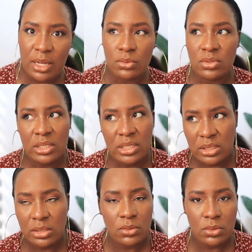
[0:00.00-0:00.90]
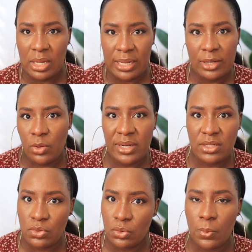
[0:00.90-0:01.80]
I'll delete it like I
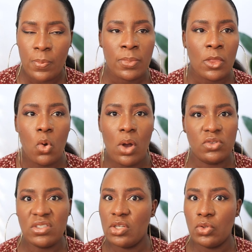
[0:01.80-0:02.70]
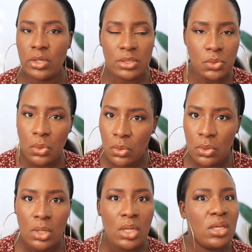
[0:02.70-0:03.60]
normally do. Or I'll just ignore it. No.